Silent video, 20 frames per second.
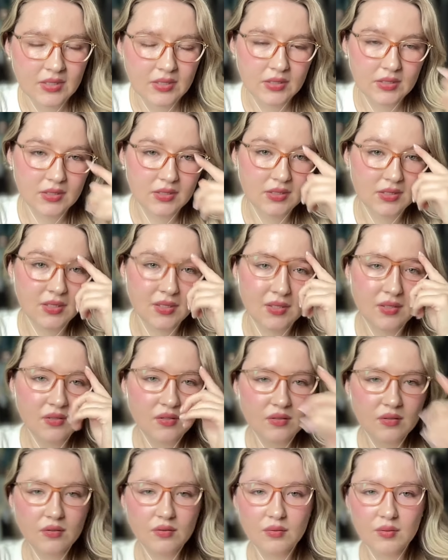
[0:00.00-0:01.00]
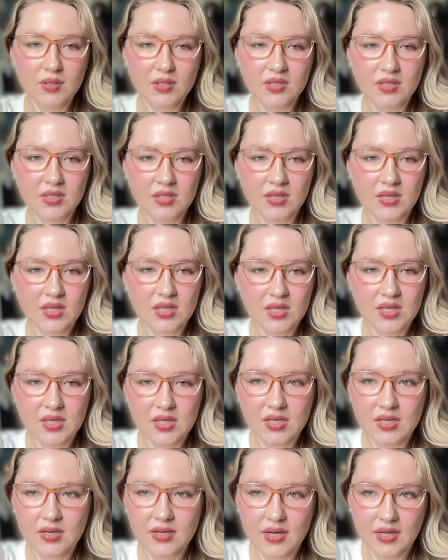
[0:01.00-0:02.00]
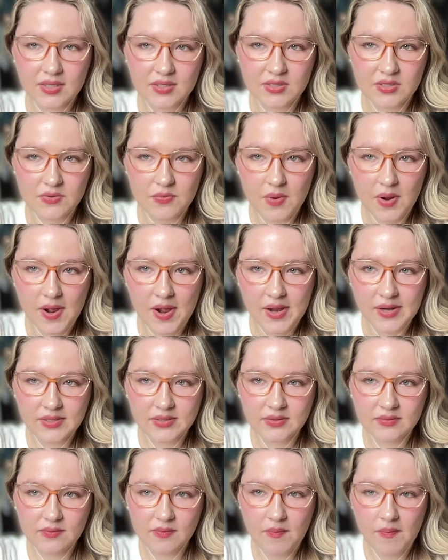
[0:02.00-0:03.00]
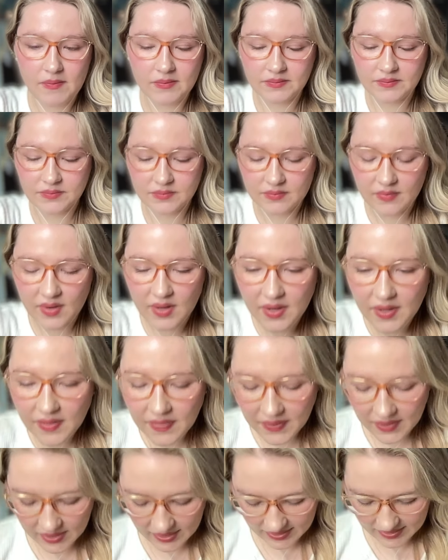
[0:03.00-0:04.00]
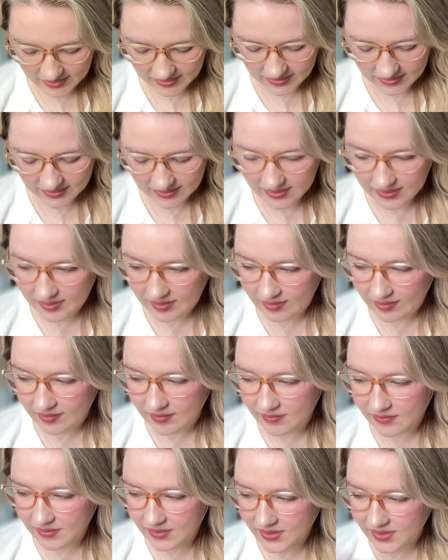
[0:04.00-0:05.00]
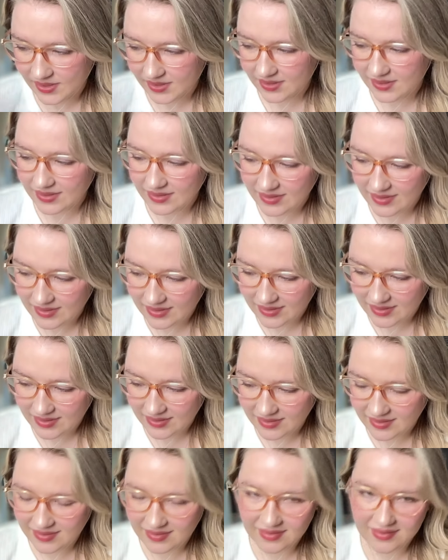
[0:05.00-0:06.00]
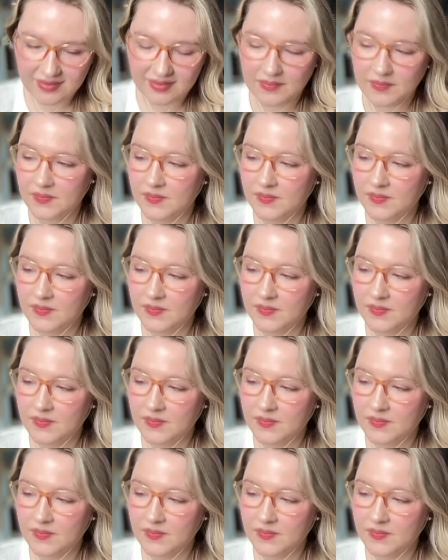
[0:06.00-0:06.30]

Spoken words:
So, the next one that I have is